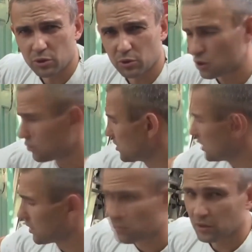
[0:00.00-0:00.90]
in the other.
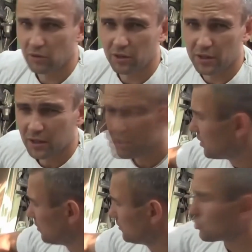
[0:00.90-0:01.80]

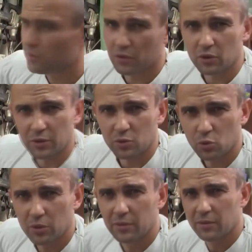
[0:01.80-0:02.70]

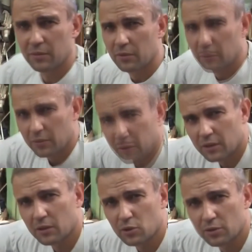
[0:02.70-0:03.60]
Therefore,
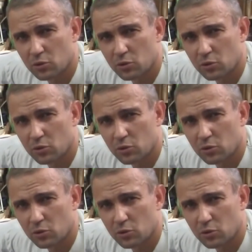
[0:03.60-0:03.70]
it needs